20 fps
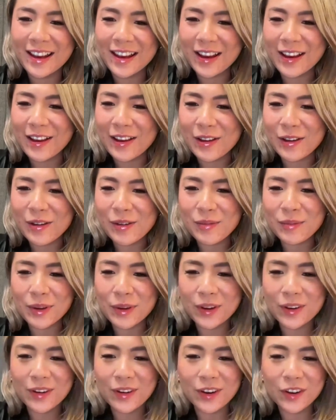We
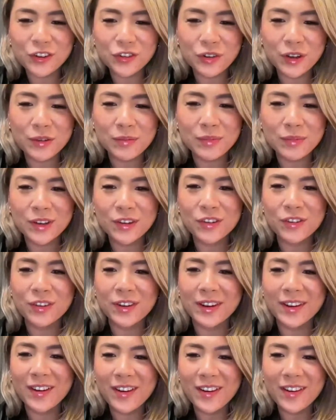got Audrey in
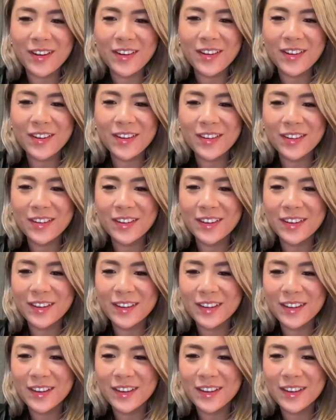Montreal.